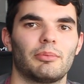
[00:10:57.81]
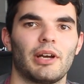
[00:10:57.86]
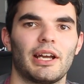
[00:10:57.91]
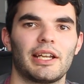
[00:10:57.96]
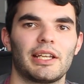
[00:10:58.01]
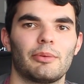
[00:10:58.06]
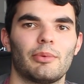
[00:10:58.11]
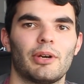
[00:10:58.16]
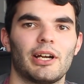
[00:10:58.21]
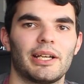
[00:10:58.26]
But
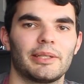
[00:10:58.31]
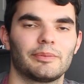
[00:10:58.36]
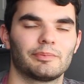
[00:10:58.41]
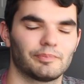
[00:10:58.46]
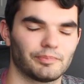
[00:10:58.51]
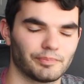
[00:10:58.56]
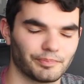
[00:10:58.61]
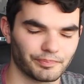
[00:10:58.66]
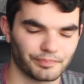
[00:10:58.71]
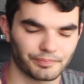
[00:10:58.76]
anyway,
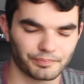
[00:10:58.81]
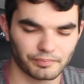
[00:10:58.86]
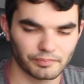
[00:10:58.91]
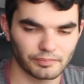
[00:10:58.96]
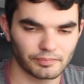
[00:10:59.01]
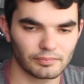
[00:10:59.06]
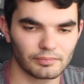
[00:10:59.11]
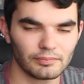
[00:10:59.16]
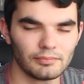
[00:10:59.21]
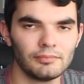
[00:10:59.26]

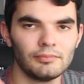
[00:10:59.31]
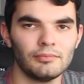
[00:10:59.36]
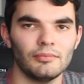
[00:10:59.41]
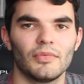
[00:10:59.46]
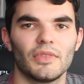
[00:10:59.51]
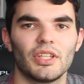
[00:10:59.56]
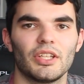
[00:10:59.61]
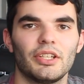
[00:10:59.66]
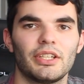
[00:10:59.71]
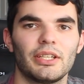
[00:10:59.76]

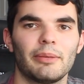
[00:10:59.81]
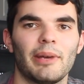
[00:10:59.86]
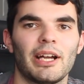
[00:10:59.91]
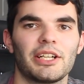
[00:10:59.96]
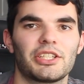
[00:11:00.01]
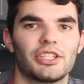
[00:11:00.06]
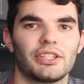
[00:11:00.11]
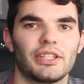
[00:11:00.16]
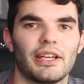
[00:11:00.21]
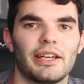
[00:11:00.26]
you'd
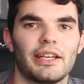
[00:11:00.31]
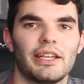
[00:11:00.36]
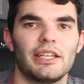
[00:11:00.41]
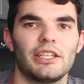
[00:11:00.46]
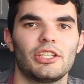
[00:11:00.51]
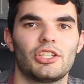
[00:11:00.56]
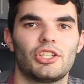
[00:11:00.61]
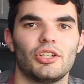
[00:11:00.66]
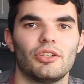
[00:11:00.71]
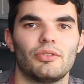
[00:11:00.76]
imagine
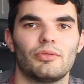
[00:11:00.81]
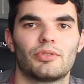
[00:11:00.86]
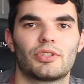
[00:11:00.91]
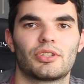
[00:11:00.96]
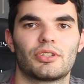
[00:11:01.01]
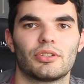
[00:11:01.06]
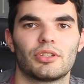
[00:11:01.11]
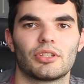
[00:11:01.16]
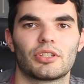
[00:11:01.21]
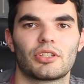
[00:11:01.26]
he's
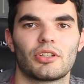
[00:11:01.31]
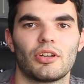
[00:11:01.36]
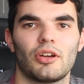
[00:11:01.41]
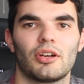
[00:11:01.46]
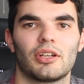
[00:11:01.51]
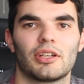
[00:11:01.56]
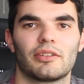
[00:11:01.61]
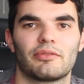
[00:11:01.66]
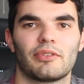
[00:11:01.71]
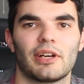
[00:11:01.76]
used to the
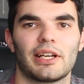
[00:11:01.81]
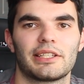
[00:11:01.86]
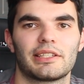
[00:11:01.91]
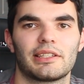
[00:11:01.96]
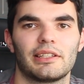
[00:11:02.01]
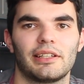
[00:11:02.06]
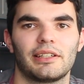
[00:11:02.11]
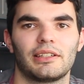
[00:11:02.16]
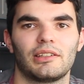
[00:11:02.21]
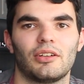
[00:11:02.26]
style of
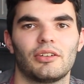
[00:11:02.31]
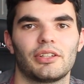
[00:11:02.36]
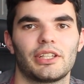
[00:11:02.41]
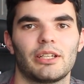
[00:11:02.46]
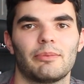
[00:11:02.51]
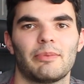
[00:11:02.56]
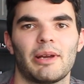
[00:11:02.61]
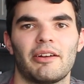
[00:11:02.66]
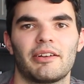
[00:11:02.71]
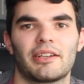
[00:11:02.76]
wrestling, like
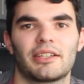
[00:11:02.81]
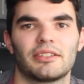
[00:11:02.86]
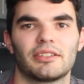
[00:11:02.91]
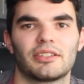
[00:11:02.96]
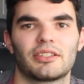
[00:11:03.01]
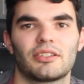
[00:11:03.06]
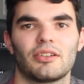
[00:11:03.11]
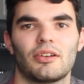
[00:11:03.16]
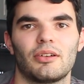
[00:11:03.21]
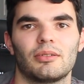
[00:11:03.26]
the
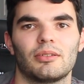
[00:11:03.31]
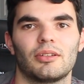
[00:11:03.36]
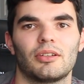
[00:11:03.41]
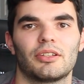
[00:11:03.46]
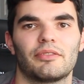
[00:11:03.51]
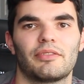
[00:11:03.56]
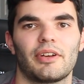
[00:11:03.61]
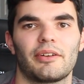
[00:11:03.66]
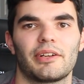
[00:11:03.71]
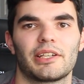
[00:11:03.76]
American style,
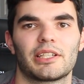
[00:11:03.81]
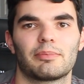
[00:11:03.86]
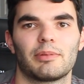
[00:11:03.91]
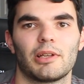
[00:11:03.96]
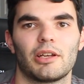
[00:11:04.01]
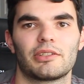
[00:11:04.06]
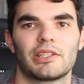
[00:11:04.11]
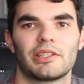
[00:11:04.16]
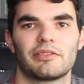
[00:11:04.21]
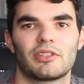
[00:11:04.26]
like the very
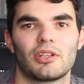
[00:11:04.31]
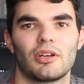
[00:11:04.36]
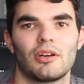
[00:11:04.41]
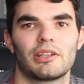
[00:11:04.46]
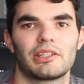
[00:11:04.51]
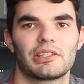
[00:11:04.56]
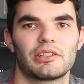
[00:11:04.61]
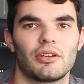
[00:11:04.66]
explosive style.